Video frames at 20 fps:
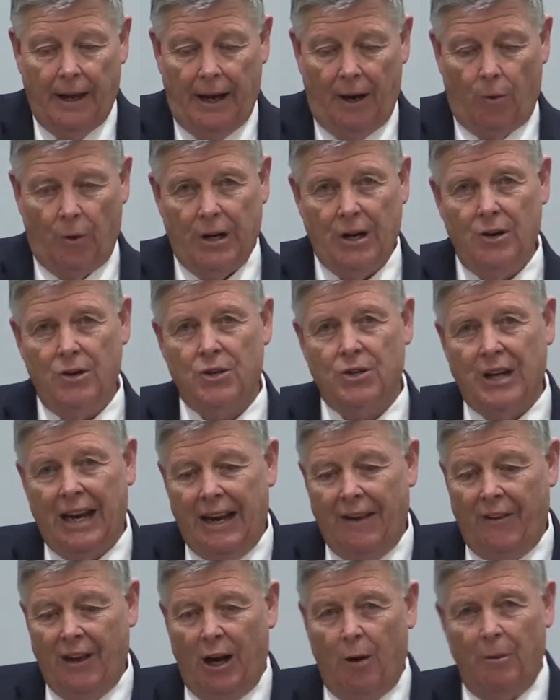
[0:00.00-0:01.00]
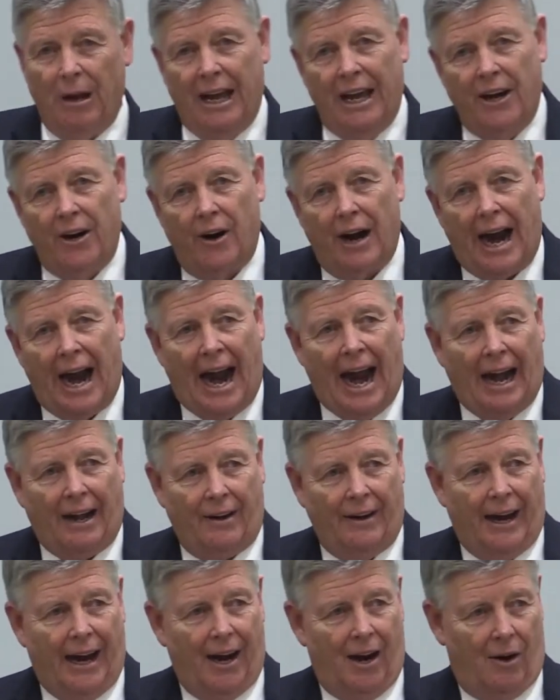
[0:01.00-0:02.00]
When you see them interact
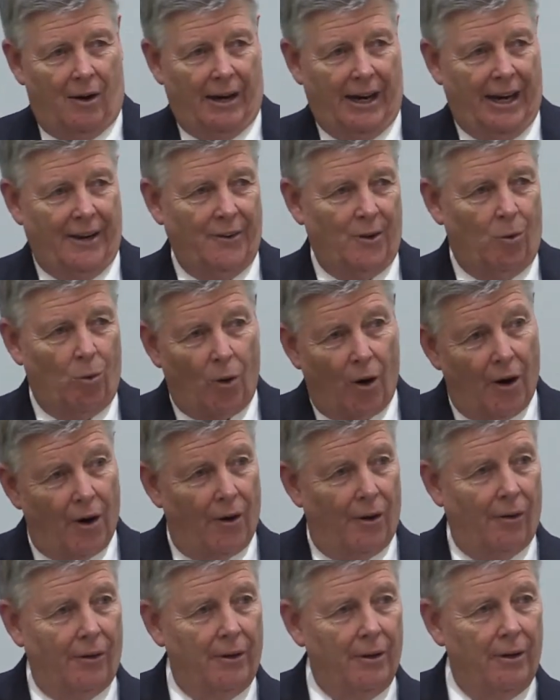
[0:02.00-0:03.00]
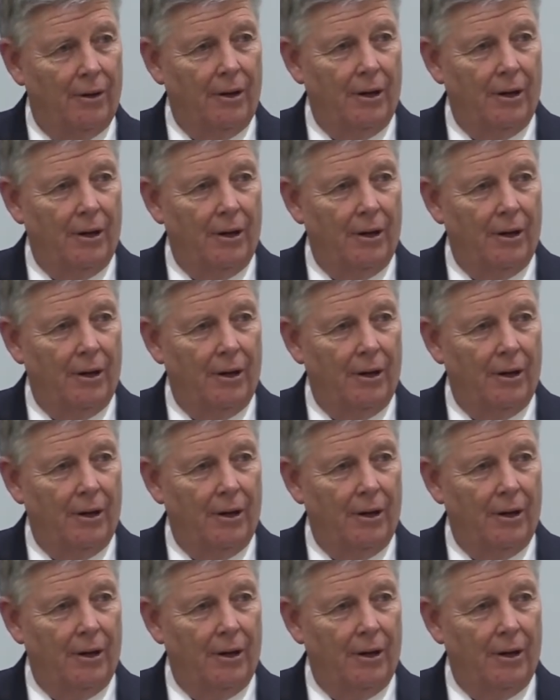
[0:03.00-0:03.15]
now in the world,